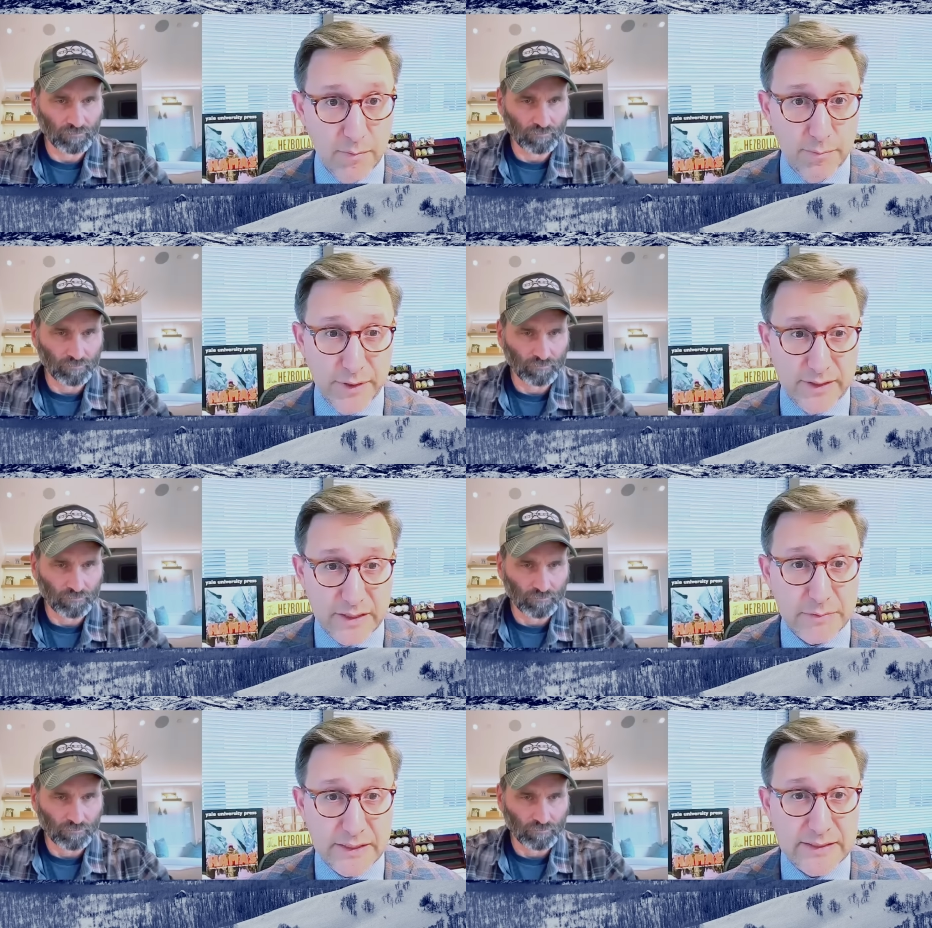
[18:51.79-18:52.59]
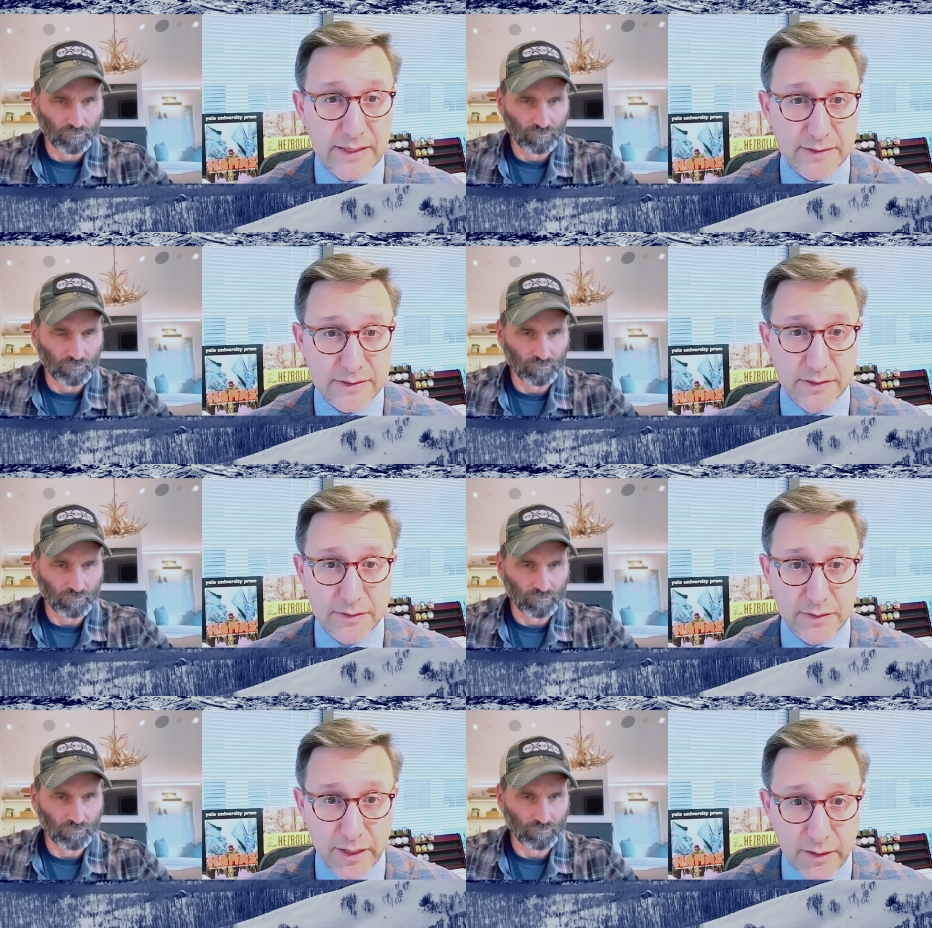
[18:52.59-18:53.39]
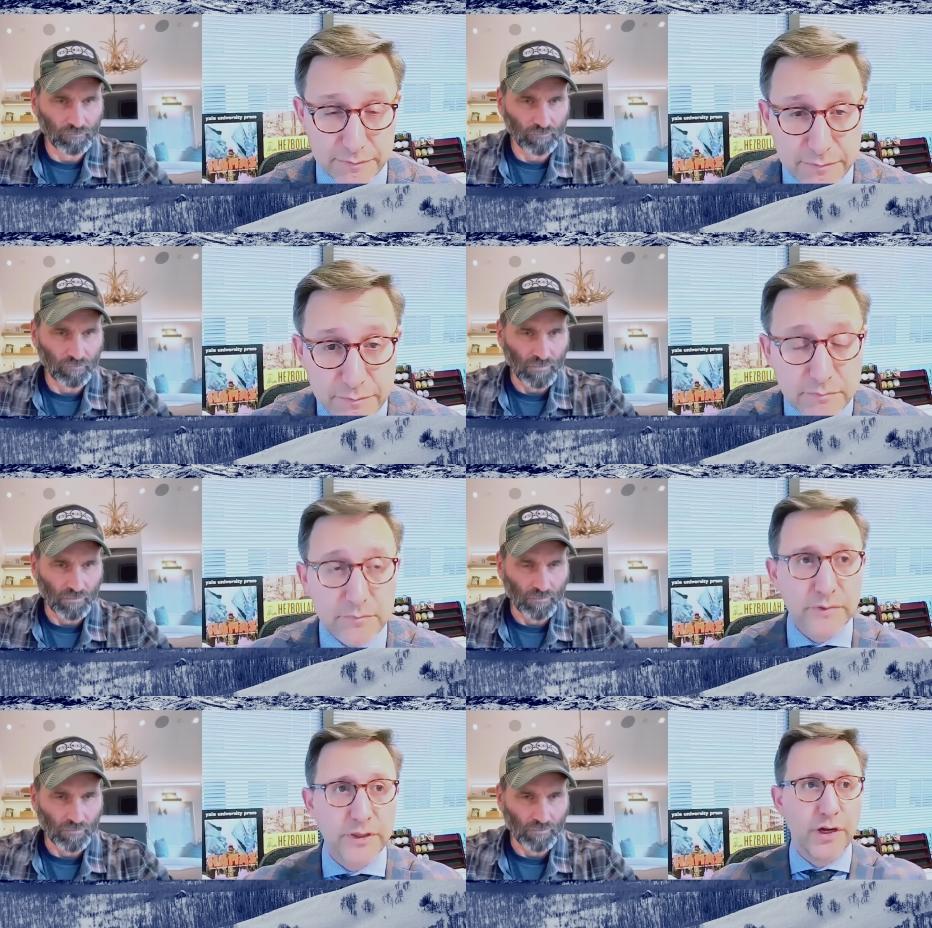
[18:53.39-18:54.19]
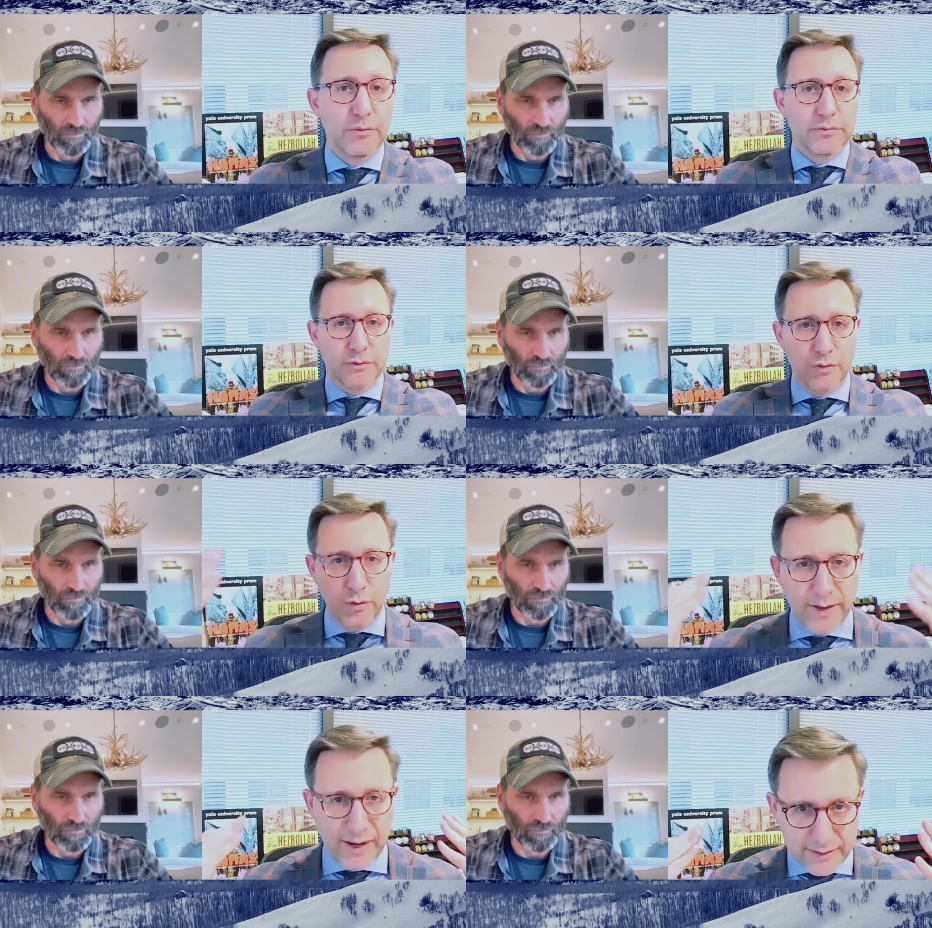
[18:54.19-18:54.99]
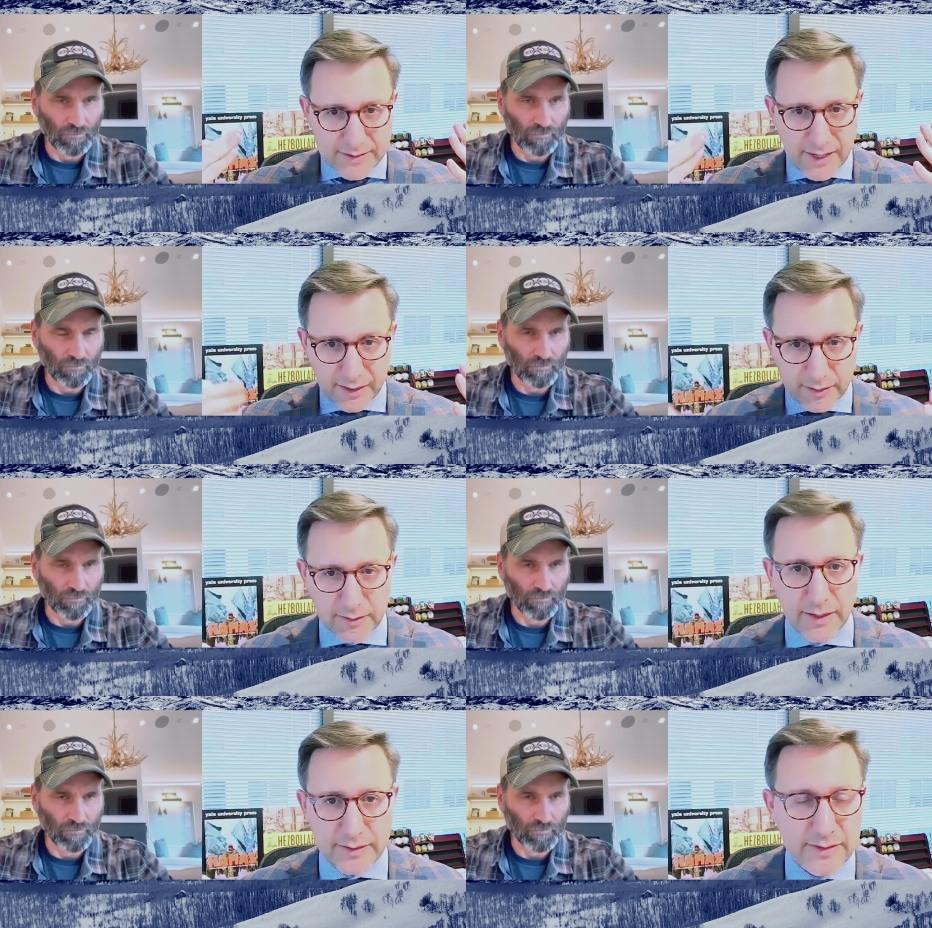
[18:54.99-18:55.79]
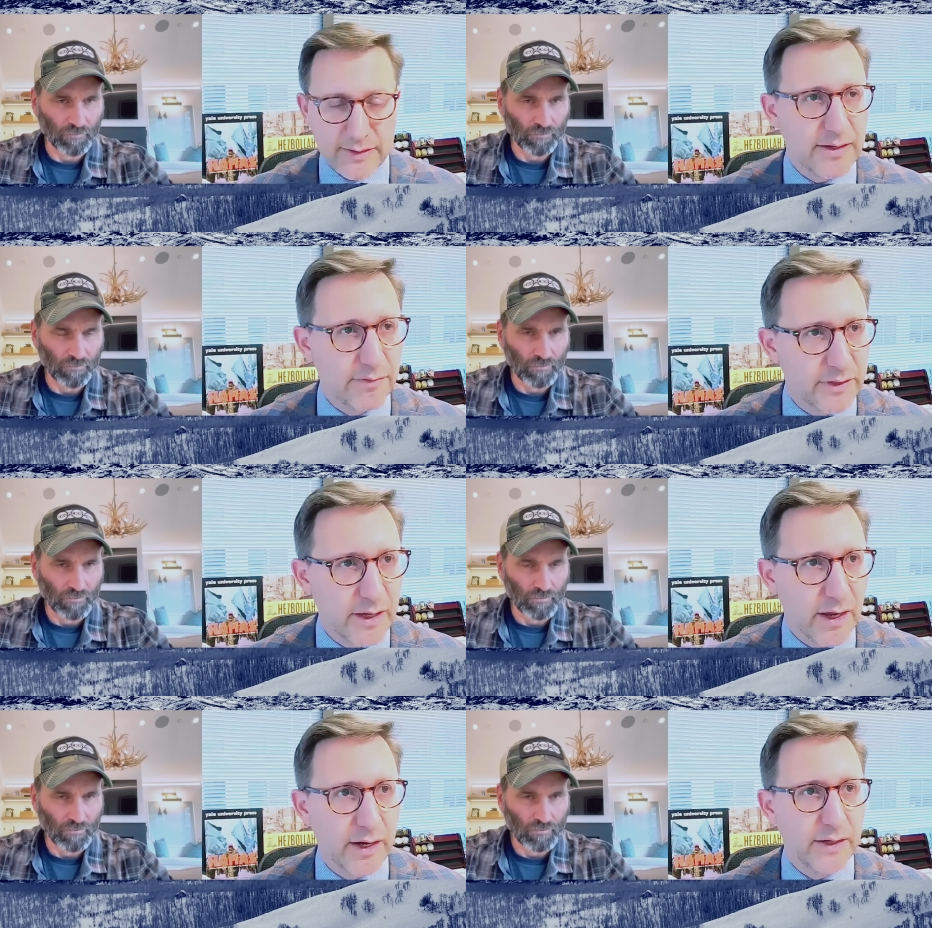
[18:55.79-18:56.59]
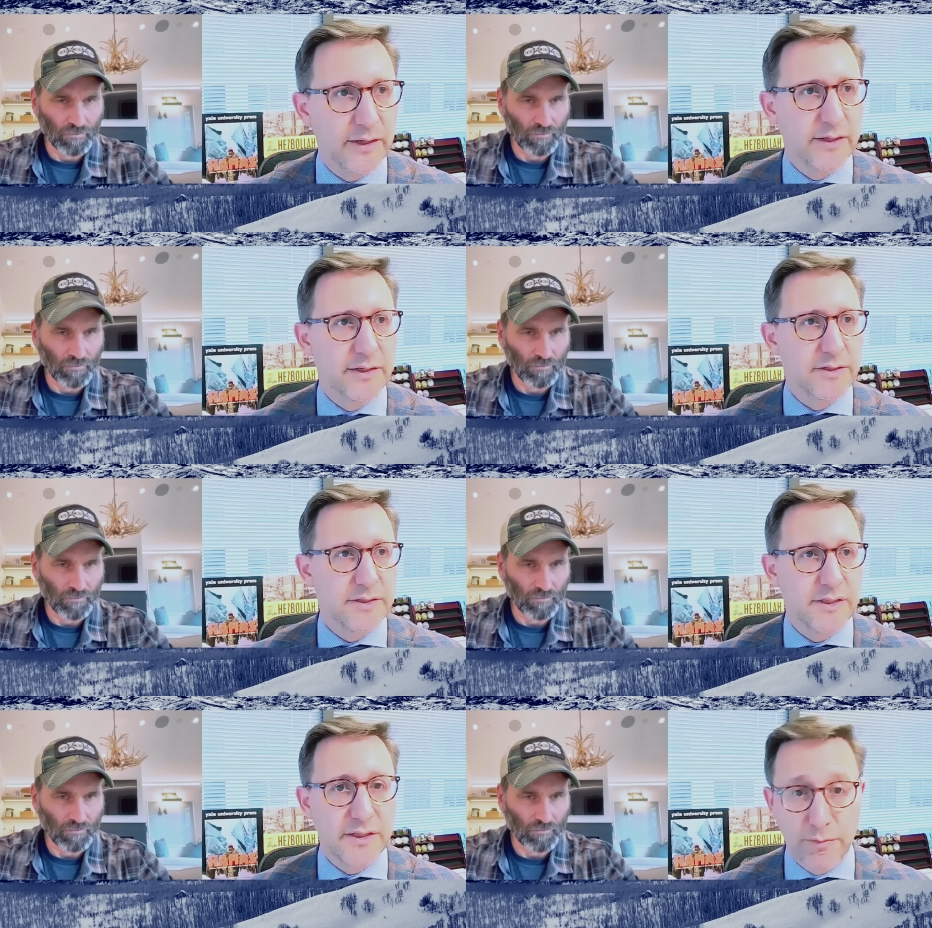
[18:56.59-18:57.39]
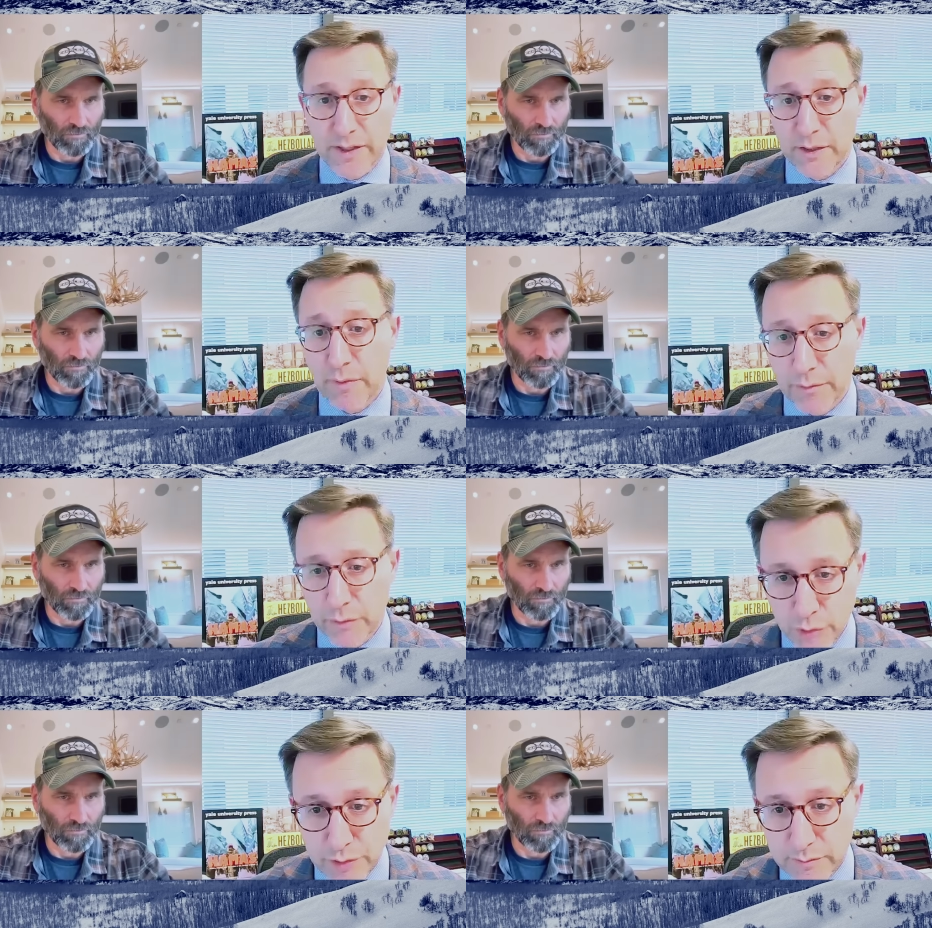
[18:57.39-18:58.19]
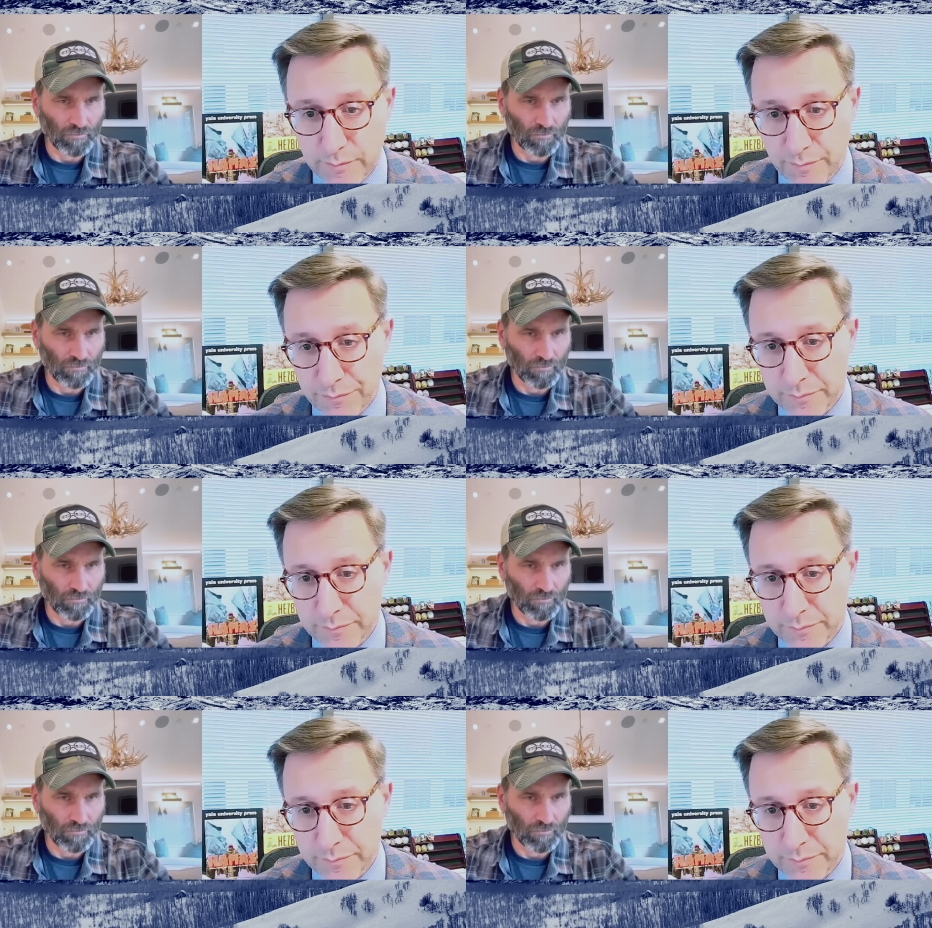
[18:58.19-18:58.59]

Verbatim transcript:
Speaker 1: But it does make sense to kind of, you know, scroll back a second. nineteen seventy-nine is the Iranian Revolution.